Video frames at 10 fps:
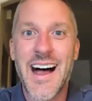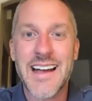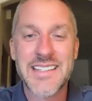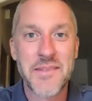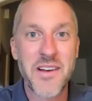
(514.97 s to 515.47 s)

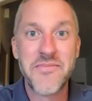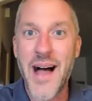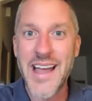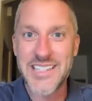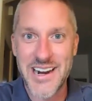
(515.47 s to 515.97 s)
some of
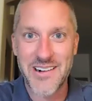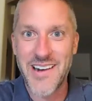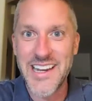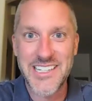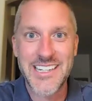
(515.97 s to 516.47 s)
my
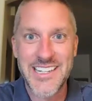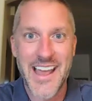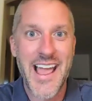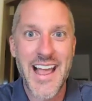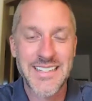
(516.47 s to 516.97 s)
generation, Gen
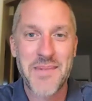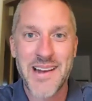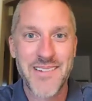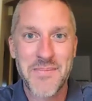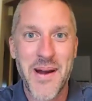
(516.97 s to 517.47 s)
X, might
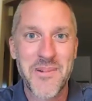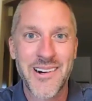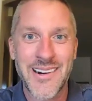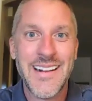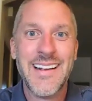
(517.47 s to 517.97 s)

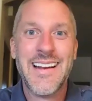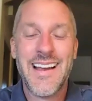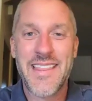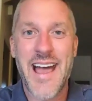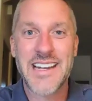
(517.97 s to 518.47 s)
remember
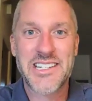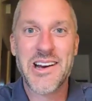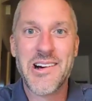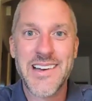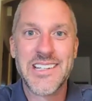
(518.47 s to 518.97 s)
that
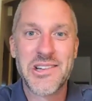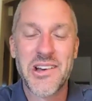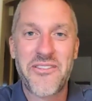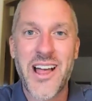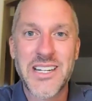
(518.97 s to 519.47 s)
show. And Joel
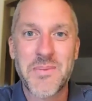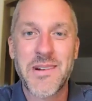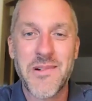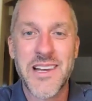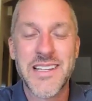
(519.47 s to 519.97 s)
Fleischman
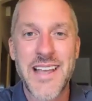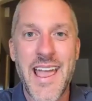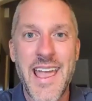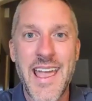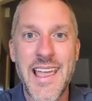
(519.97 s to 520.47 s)
was
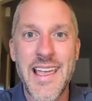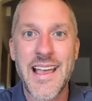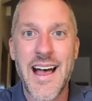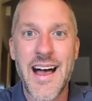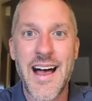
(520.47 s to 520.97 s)
a
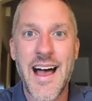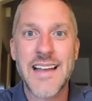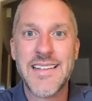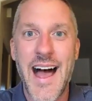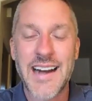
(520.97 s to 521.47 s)

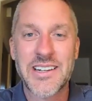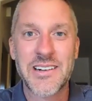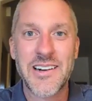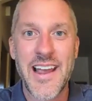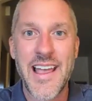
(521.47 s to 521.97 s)

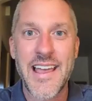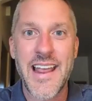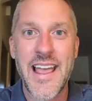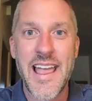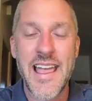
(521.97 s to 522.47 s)
doctor in
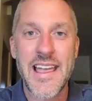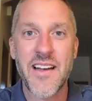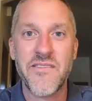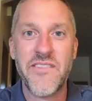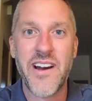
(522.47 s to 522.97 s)
a
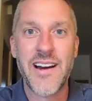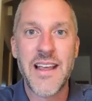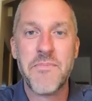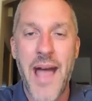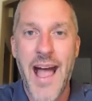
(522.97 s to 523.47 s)
very
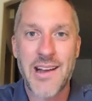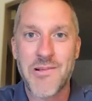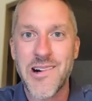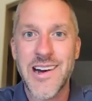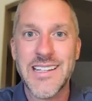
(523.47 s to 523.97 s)

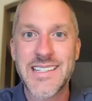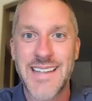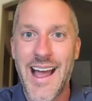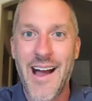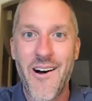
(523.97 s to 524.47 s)
backwoods
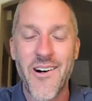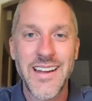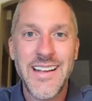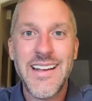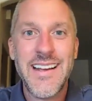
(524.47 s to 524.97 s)
town
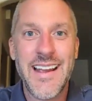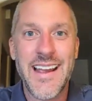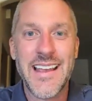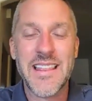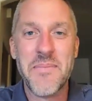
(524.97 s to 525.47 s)

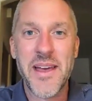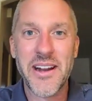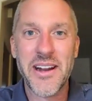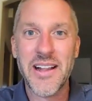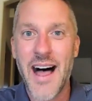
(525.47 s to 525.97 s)
in the
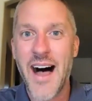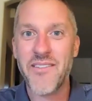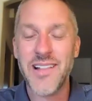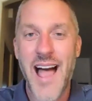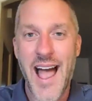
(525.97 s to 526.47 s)
middle of
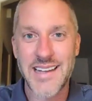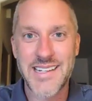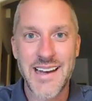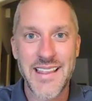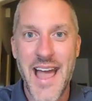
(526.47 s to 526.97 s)

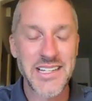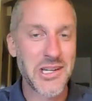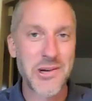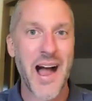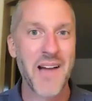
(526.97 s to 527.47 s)
Alaska. That's
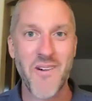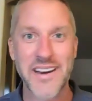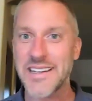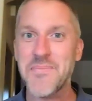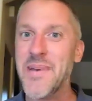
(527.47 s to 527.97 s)
who I
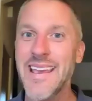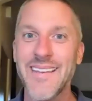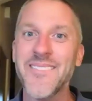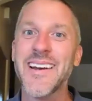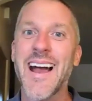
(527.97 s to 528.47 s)
wanted to be
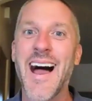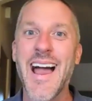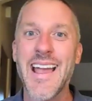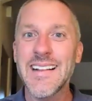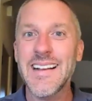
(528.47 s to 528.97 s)
when
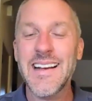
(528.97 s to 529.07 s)
I